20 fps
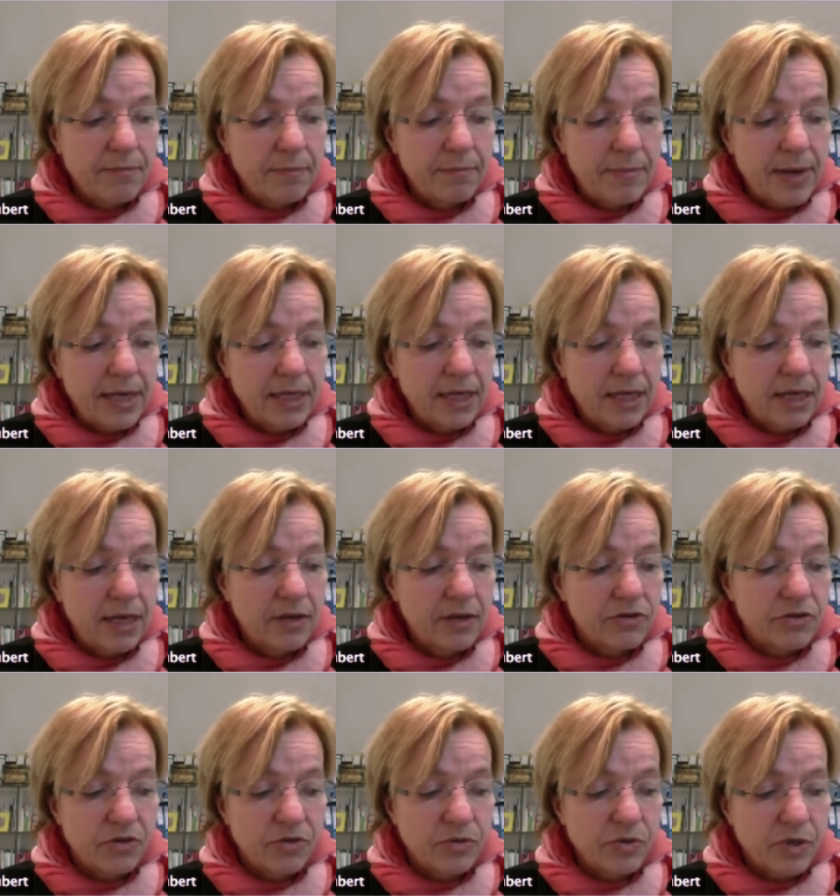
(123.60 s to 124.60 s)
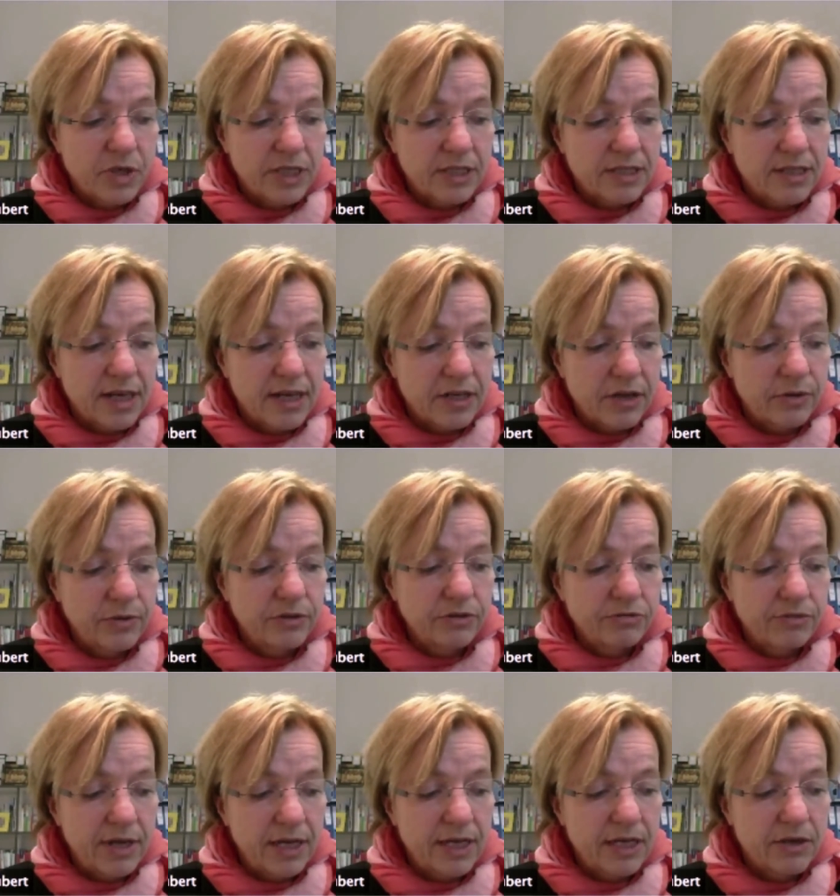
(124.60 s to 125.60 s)
many donors, they
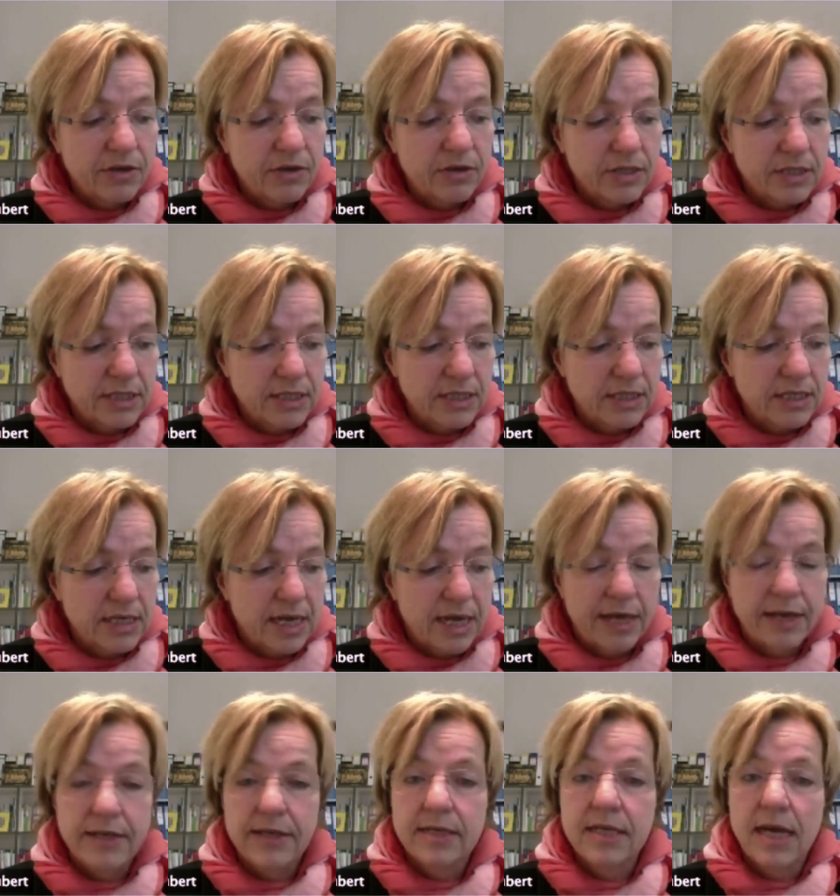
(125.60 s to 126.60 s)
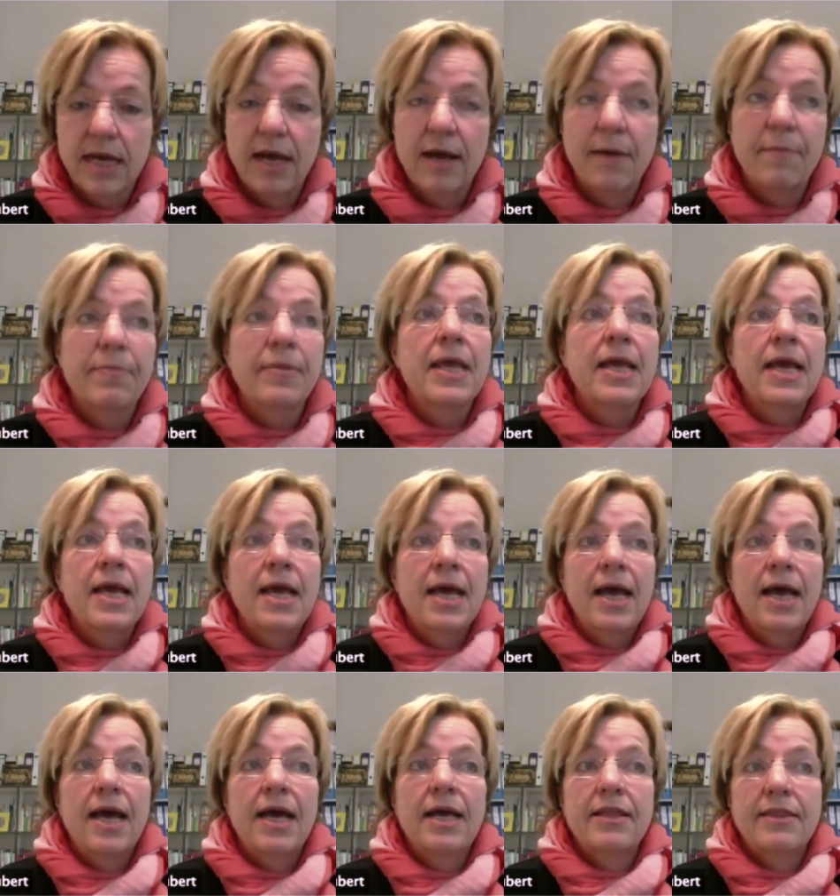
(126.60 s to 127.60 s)
don't really consider and
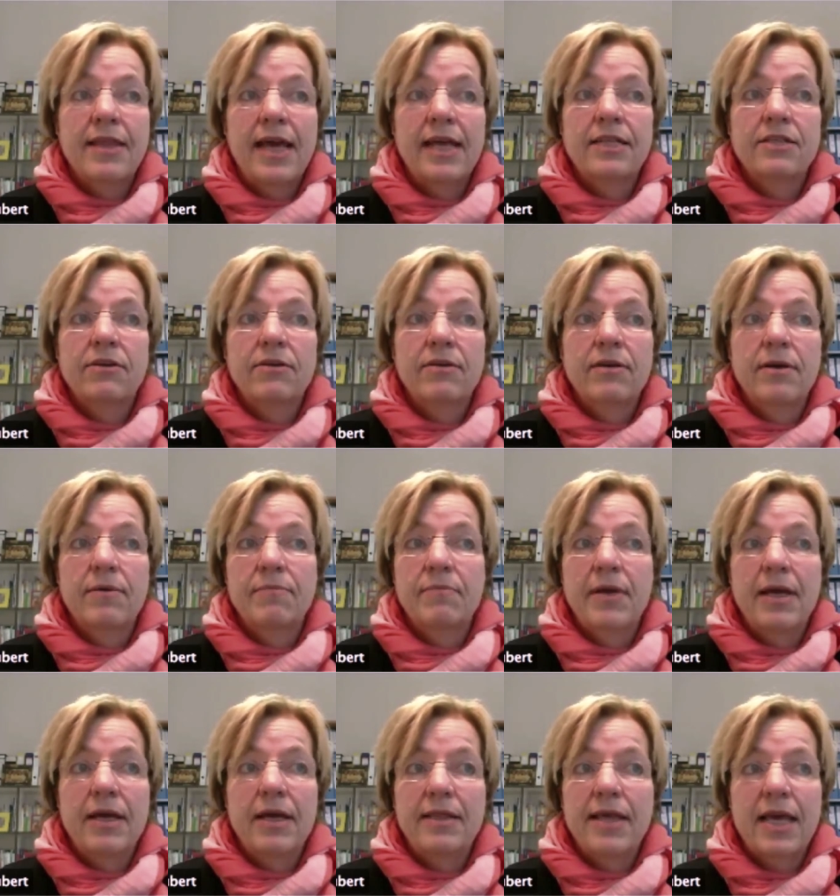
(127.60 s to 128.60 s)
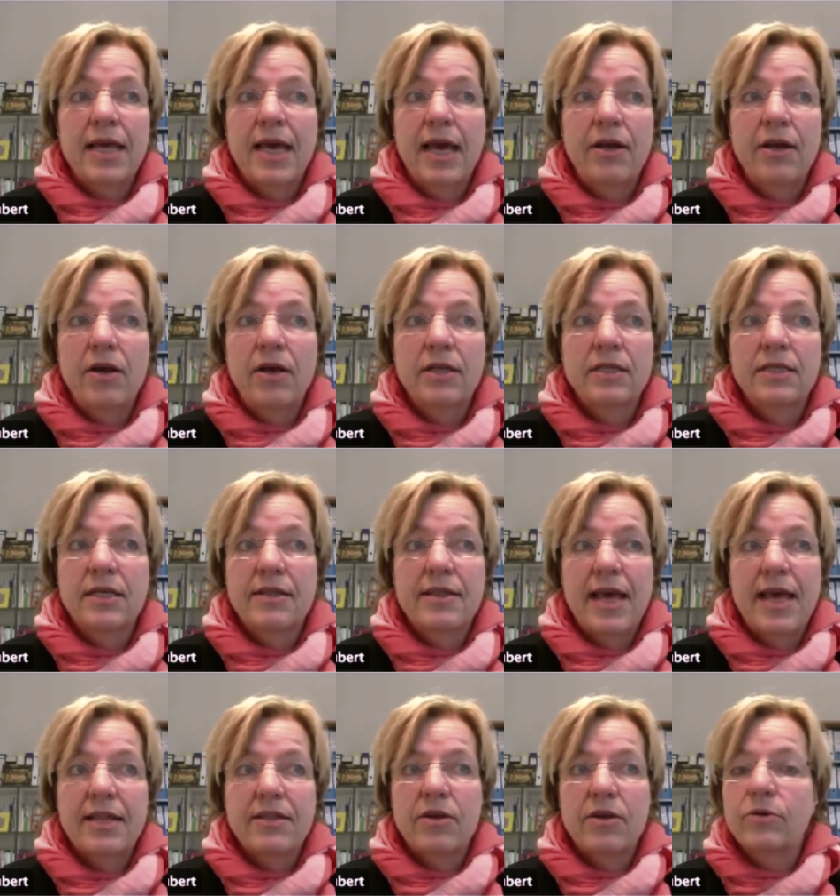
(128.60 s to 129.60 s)
they
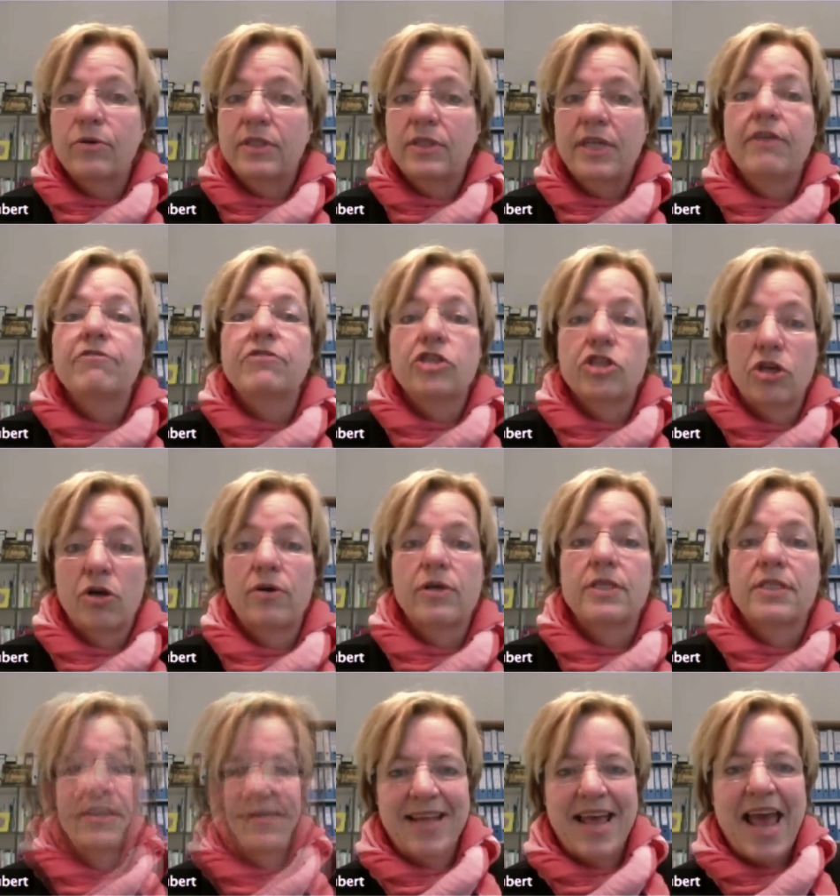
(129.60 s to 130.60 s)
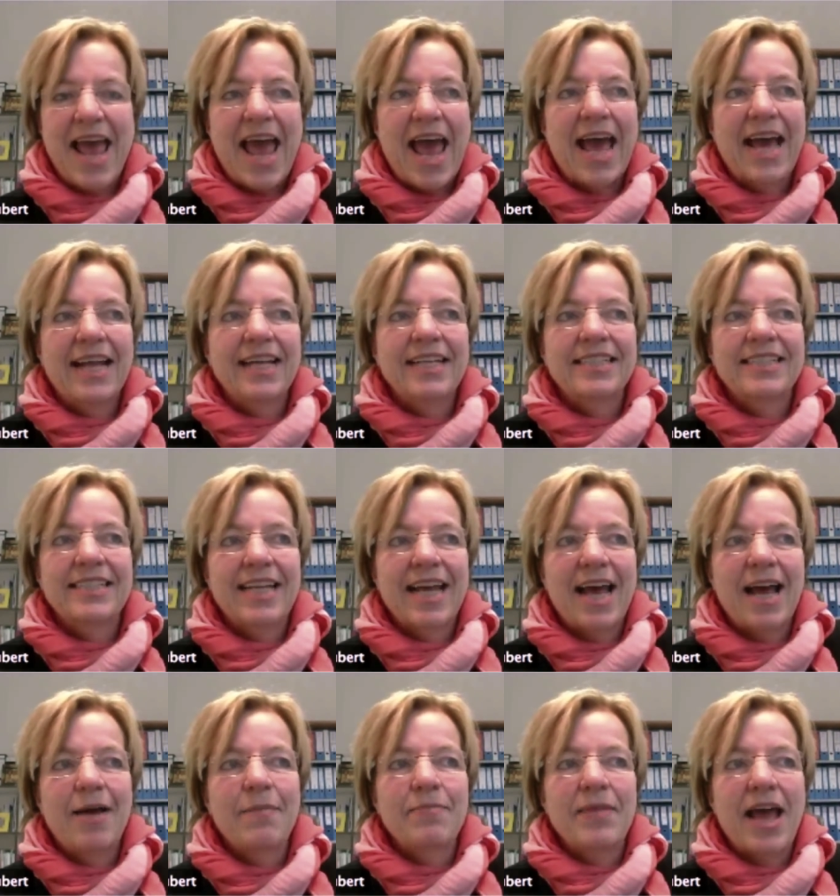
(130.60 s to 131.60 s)
don't have choices. And
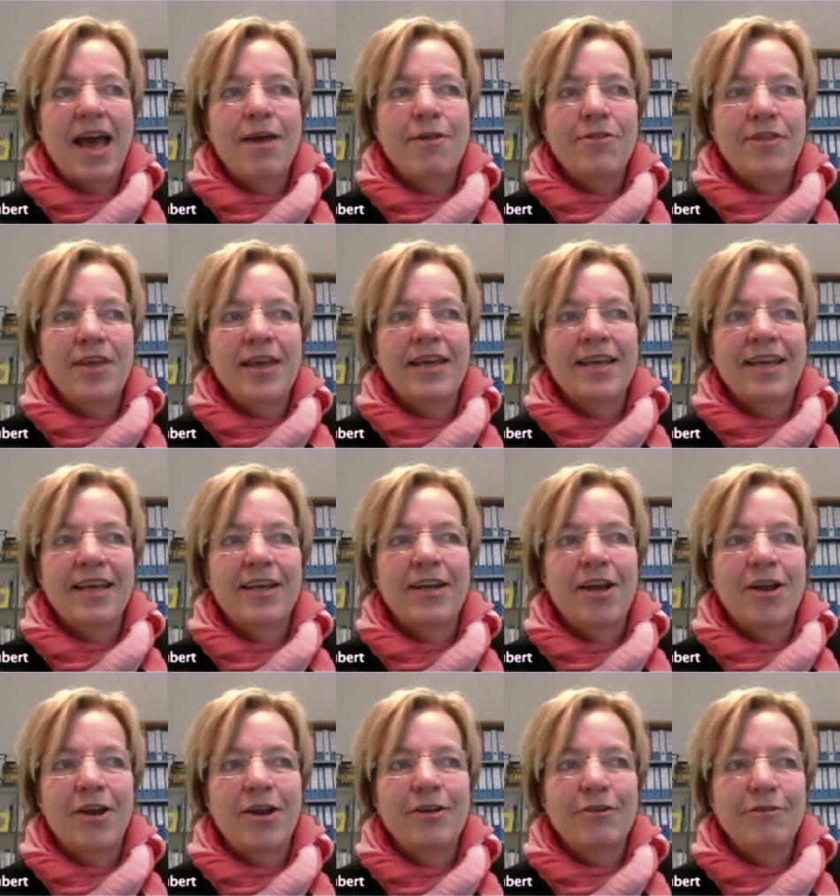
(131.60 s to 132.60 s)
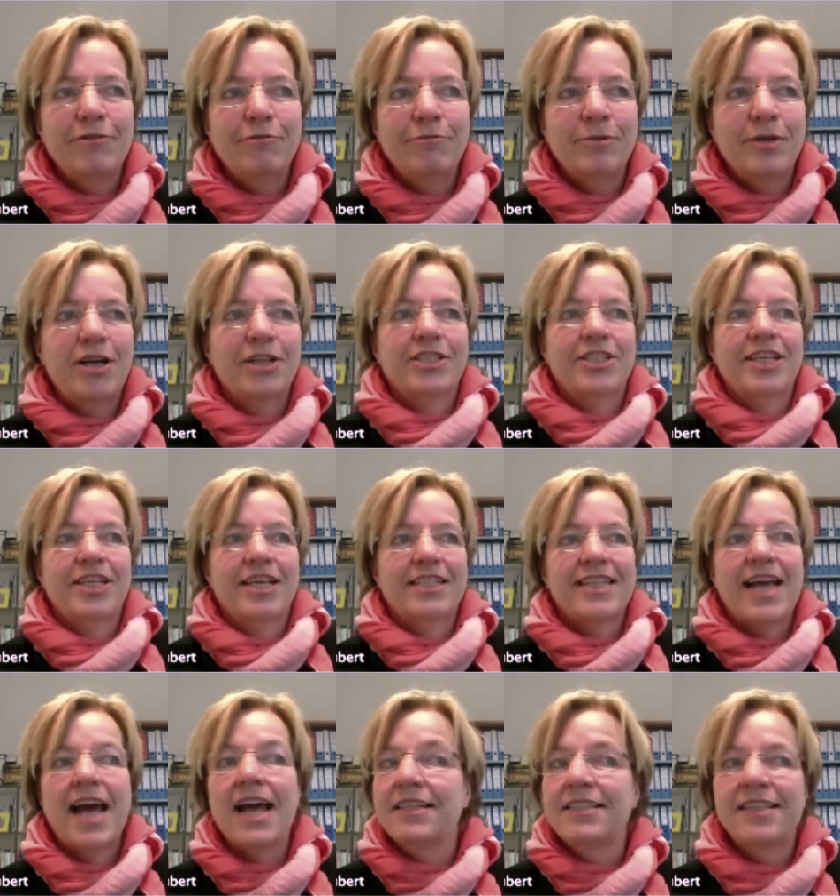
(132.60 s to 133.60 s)
I think in a lot of
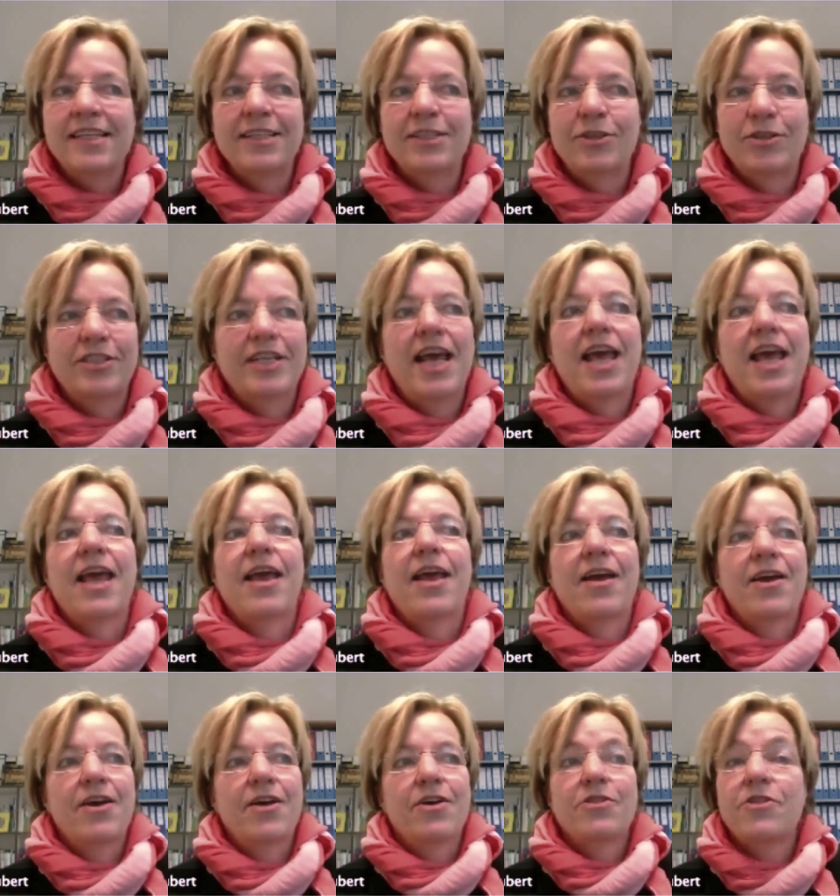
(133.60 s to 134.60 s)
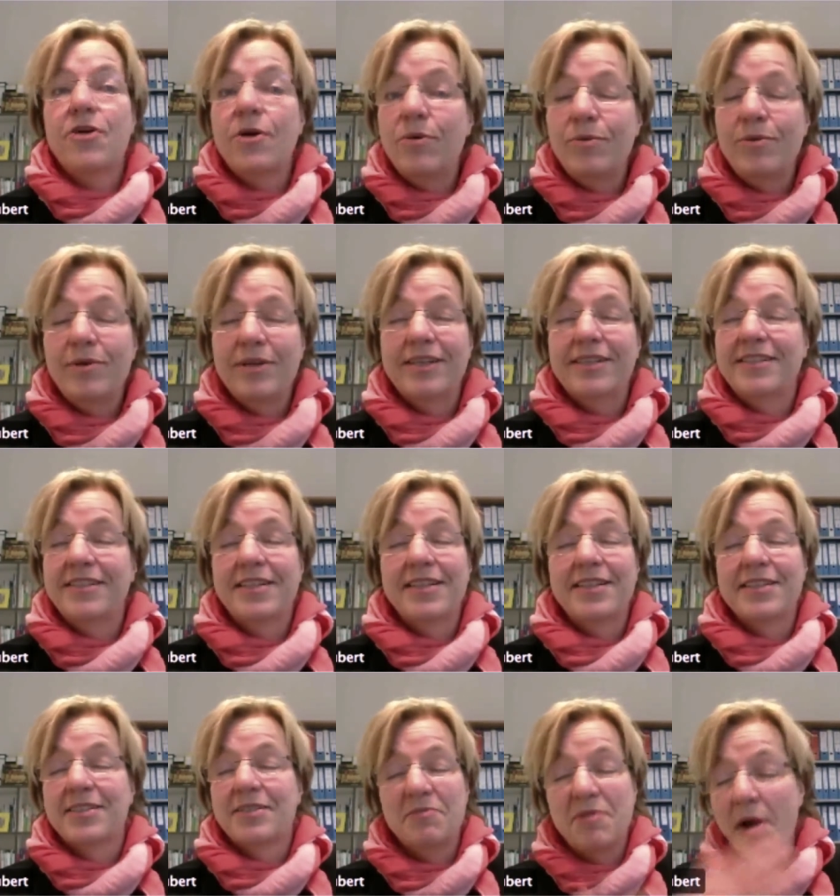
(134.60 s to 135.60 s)
projects until today, though it
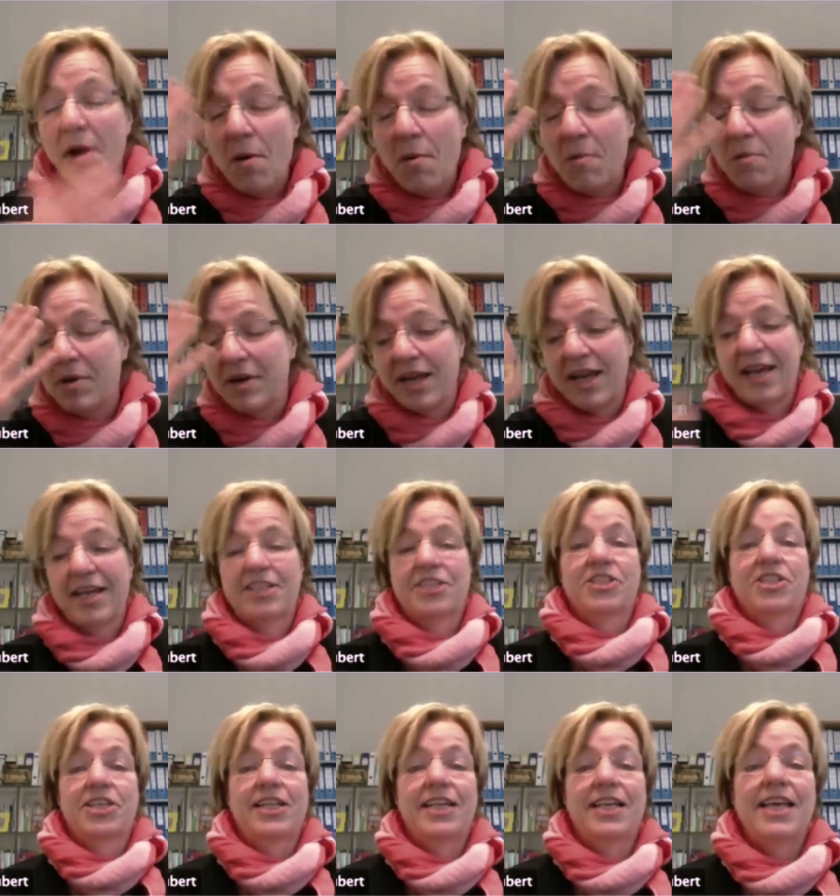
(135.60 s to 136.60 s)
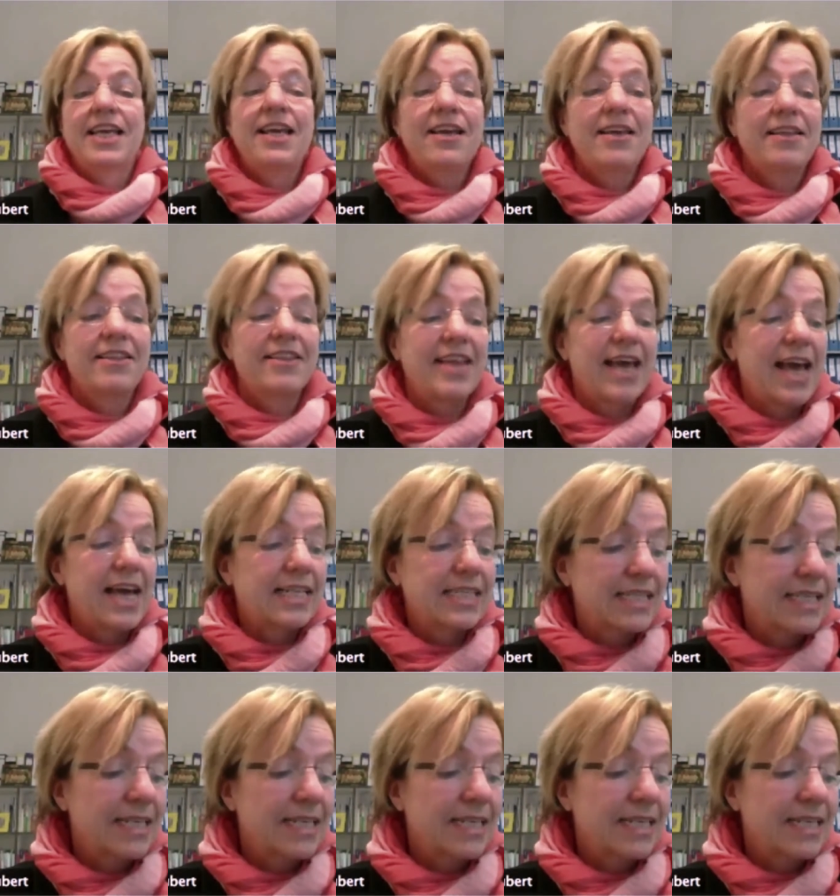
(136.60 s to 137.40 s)
is known actually that